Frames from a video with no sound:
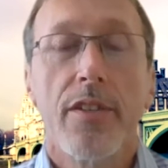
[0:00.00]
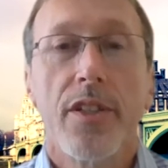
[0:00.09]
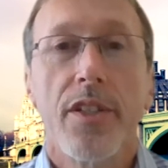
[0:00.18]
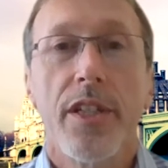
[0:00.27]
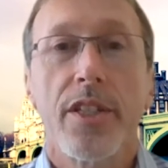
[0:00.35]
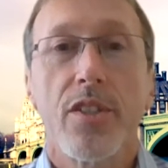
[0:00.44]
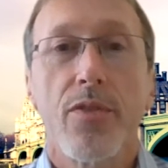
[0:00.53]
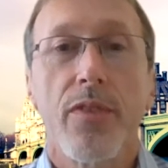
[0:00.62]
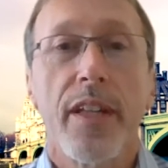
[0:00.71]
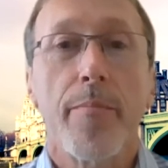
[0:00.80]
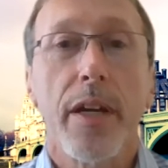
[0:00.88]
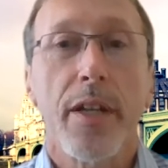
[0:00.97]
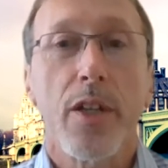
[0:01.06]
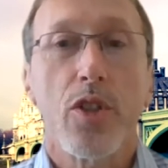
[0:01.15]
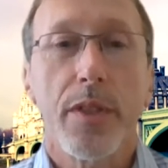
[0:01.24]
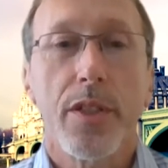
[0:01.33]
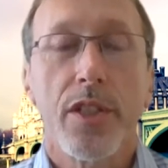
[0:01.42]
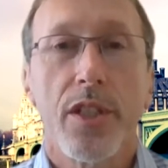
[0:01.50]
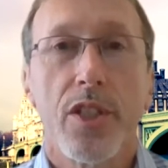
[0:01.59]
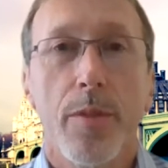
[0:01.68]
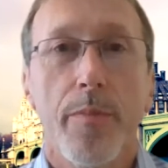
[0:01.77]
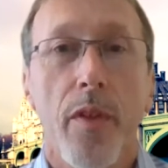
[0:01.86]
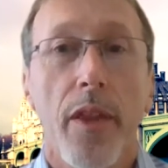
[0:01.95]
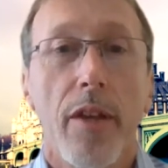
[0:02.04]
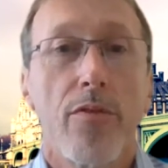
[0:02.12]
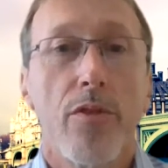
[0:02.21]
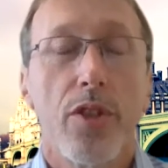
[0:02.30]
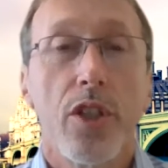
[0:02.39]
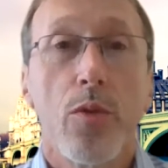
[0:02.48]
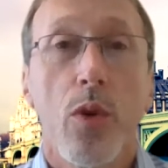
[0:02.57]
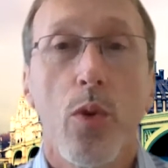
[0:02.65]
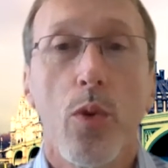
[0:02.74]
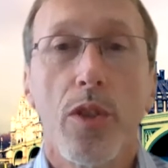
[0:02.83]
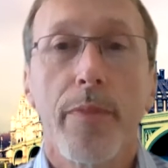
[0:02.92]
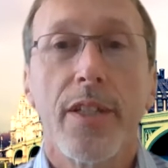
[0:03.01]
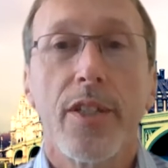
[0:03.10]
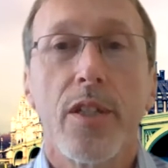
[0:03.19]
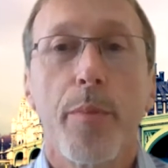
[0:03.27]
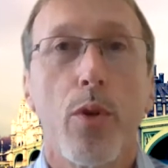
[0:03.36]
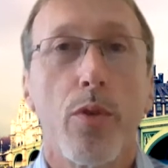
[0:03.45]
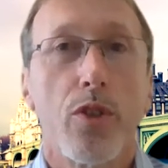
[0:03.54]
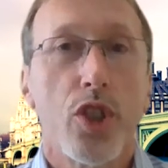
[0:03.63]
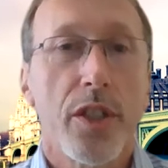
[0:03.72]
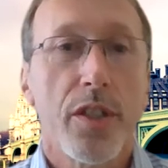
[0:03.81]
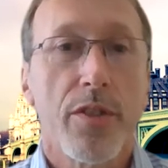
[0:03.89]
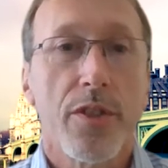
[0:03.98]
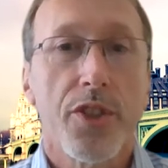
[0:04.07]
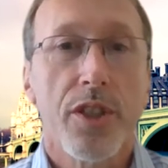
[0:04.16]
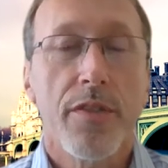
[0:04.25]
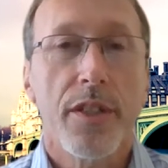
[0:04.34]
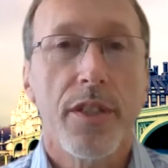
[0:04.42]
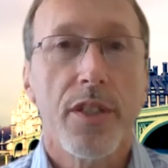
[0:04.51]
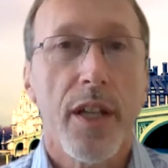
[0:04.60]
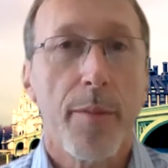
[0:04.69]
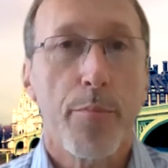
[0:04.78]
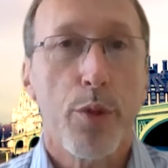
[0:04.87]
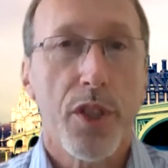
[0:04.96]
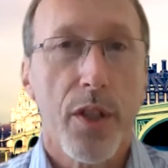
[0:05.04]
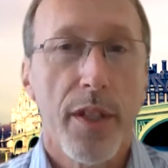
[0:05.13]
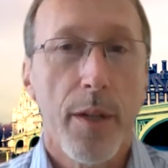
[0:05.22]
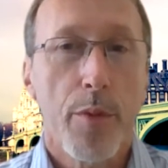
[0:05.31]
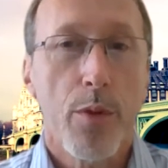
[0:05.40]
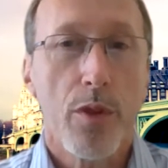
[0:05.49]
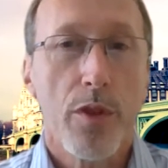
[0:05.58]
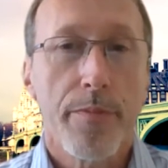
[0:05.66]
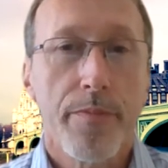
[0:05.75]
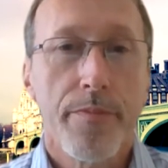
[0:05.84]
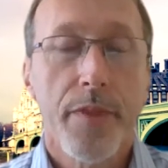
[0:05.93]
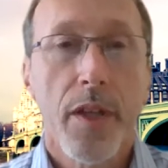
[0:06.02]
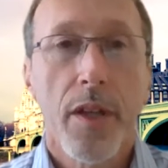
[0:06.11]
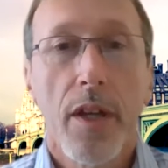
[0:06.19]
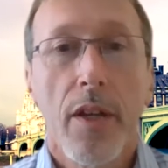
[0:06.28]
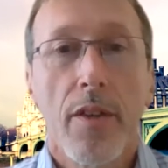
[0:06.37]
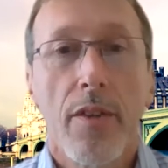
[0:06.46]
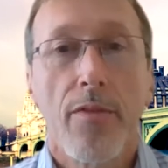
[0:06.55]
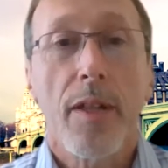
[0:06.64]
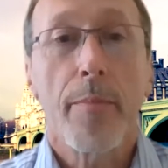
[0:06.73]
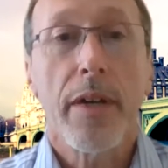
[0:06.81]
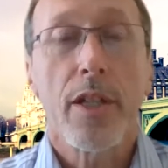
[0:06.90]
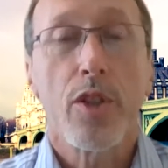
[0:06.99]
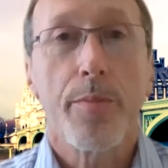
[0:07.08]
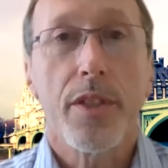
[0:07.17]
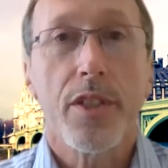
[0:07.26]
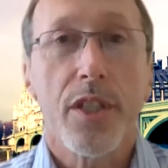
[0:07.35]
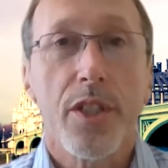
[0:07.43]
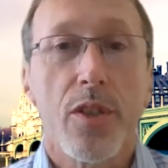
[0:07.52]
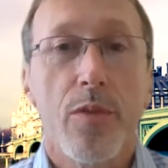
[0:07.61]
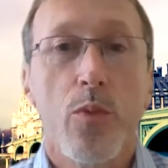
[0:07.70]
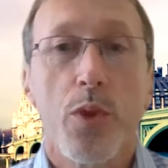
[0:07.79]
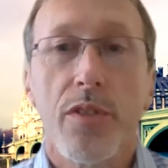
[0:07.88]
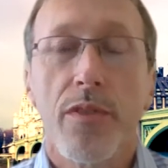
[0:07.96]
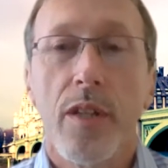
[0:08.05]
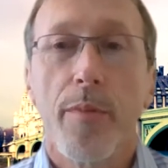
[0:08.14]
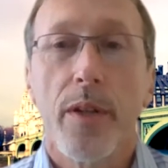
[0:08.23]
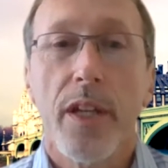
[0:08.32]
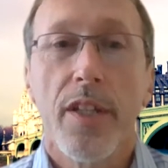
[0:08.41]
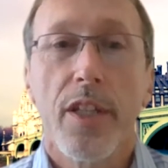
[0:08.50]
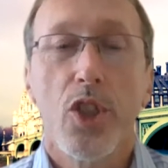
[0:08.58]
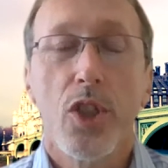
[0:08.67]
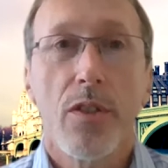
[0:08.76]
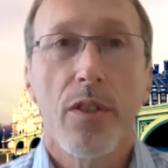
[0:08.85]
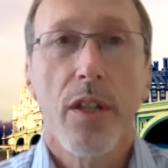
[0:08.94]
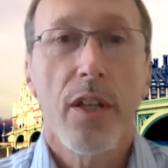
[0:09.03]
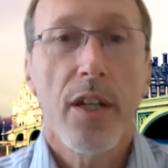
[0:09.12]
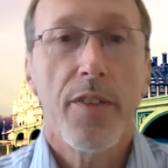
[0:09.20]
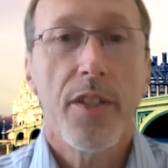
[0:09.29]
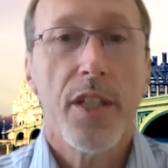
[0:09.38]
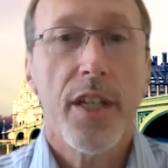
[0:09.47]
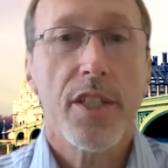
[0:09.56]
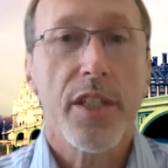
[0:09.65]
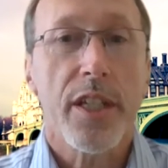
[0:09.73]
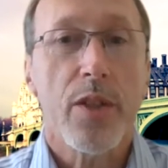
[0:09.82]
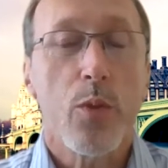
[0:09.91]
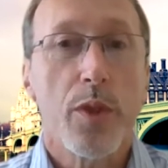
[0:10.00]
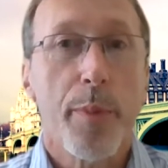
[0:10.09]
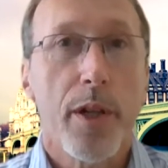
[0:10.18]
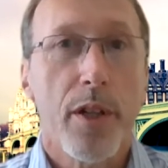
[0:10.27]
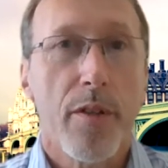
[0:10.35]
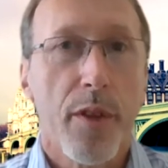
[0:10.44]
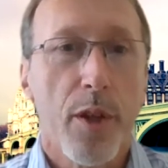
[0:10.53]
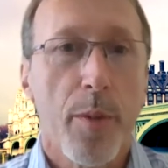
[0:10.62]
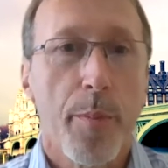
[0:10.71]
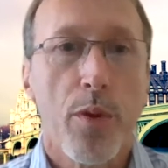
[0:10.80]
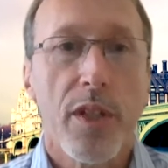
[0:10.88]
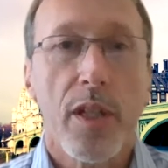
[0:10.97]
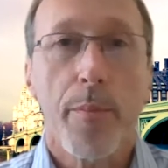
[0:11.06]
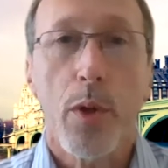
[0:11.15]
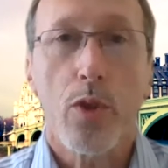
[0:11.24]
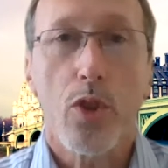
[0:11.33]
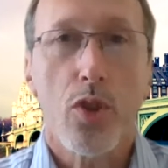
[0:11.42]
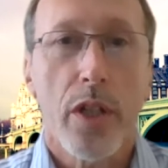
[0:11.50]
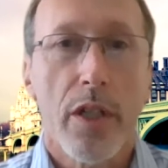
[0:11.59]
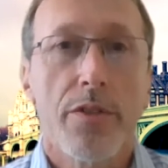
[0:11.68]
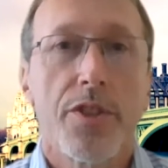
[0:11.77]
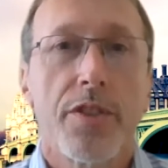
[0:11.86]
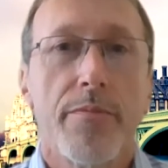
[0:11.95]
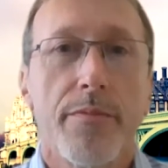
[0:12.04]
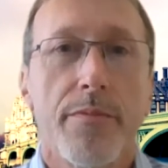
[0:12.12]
to test a fleet management system for a new automated pod shuttle service at Bristol Airport. The fleet management system was developed by Conigital and the testing was part of the Capri pod trials.